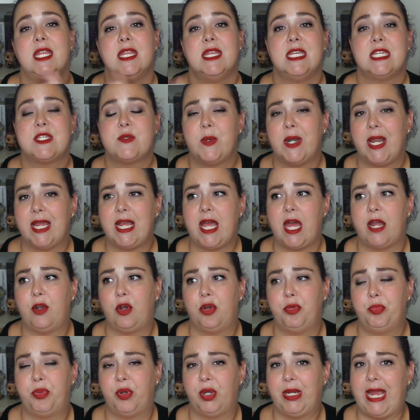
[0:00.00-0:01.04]
This one I got
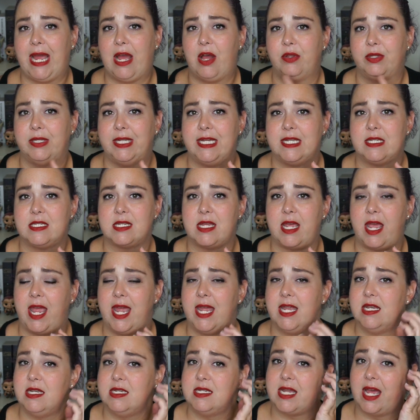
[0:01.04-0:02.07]
on Book Outlet,
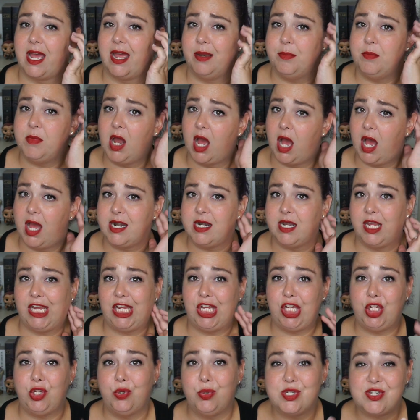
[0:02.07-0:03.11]
and I'm not a
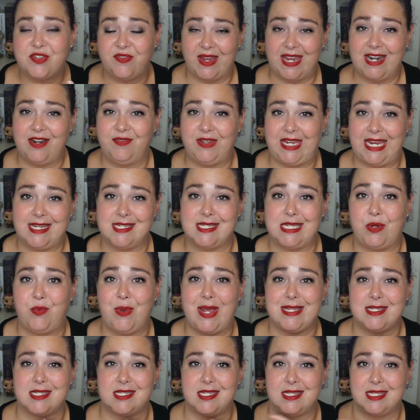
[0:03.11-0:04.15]
huge fan of Kasie
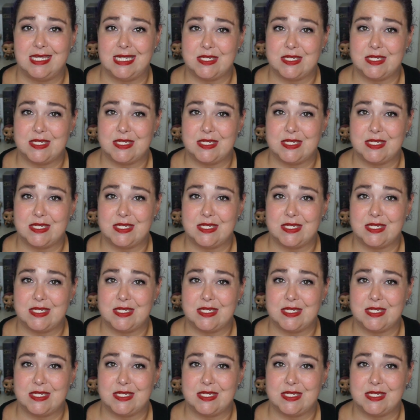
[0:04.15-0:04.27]
West.